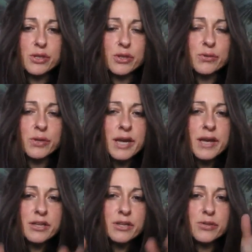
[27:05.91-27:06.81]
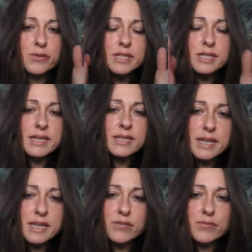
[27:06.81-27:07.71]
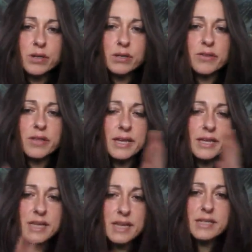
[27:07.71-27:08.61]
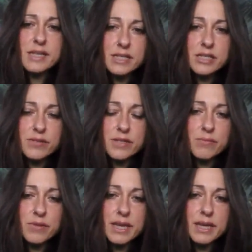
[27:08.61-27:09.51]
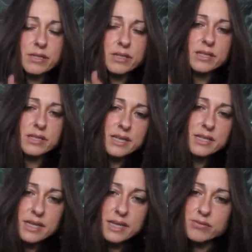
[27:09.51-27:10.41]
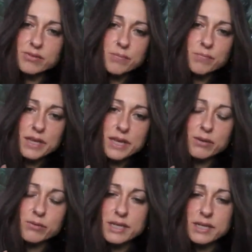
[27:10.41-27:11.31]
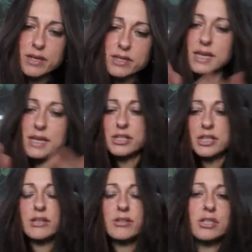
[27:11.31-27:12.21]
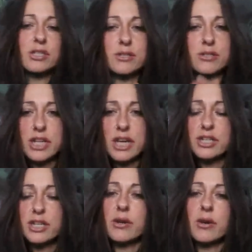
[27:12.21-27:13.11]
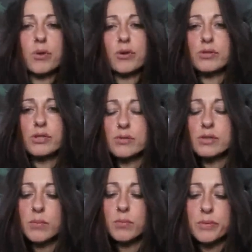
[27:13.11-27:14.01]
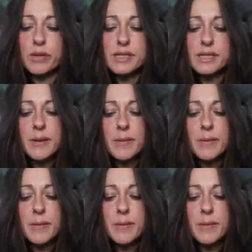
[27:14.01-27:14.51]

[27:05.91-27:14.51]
So you're doing 10 days of one thing, 10 days of something else, and then 10 days of something else. And essentially you're just changing 1 or 2 supplements.